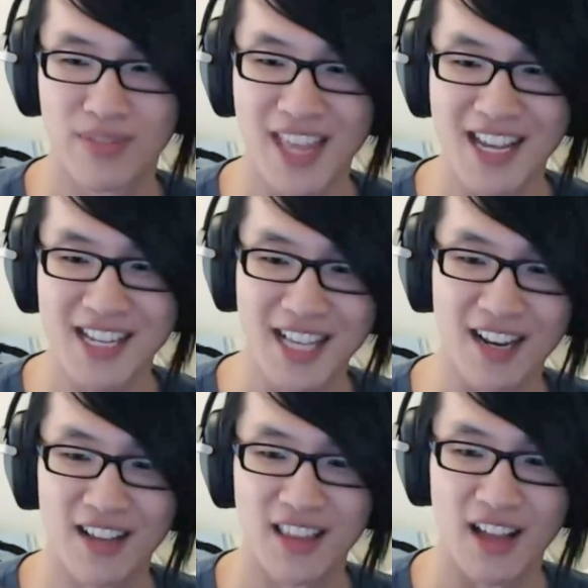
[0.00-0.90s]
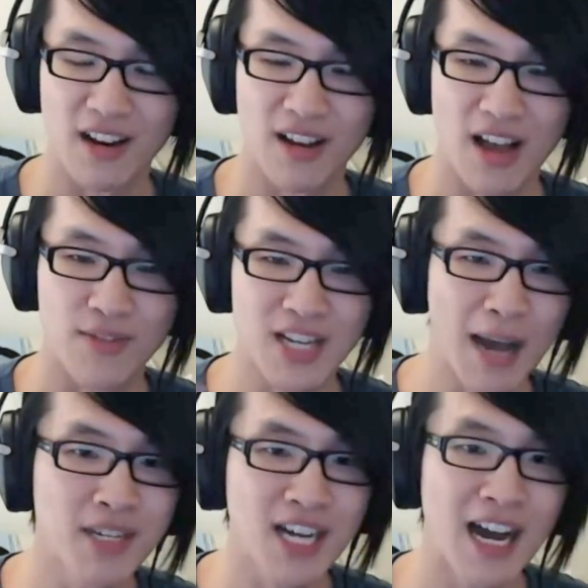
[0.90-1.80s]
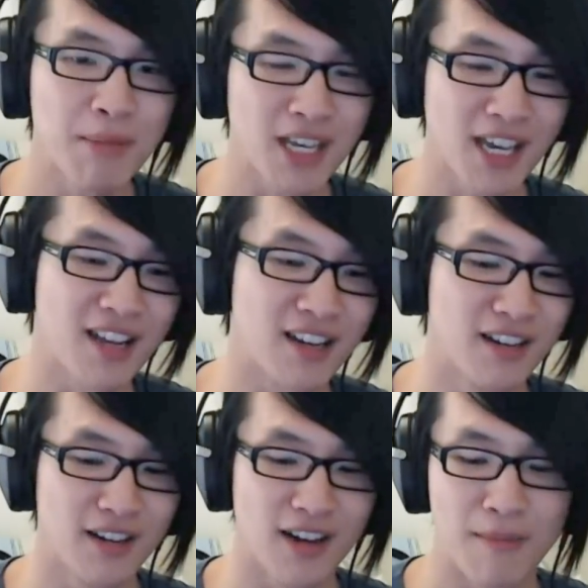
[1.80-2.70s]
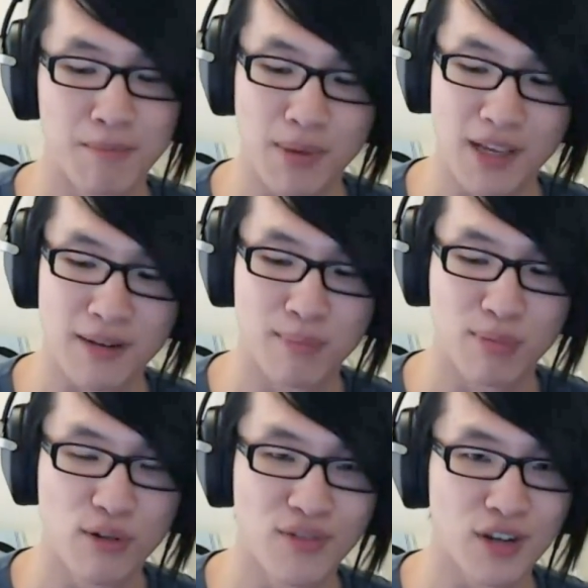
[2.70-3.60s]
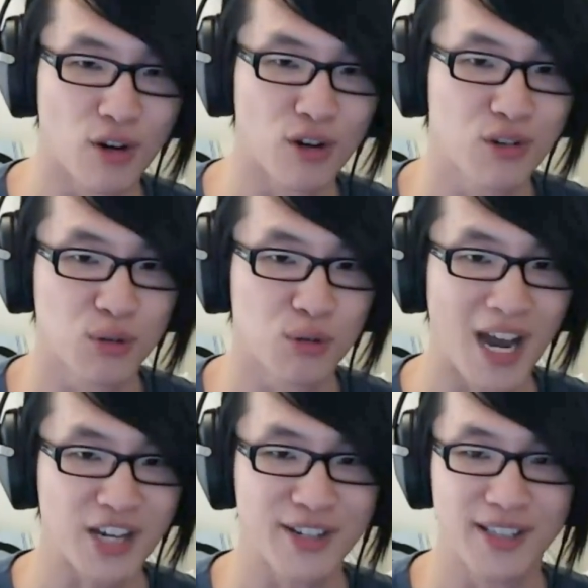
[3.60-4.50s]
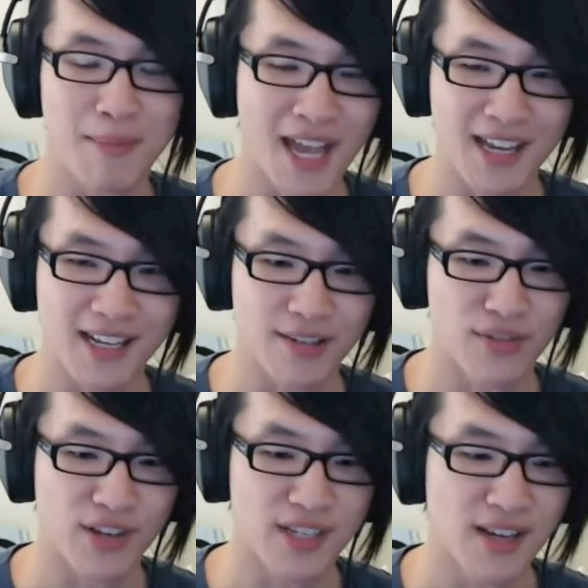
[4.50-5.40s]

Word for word: things that, that have time and time again um, been proven not to actually make any difference.